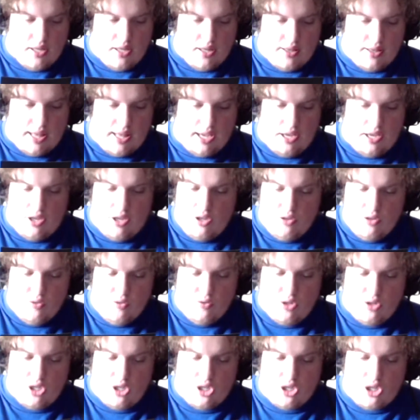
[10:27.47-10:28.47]
Thank you
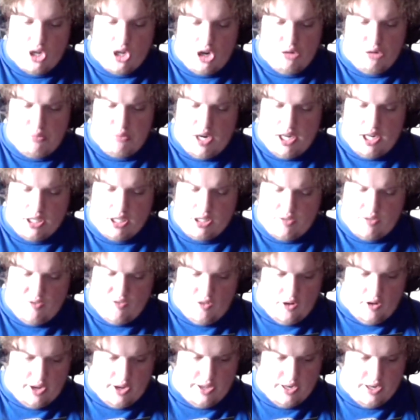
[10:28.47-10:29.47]
so much
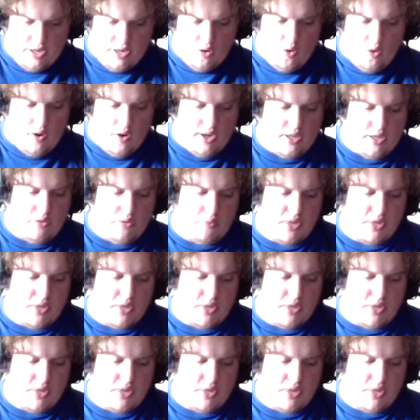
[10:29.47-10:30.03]
for your order.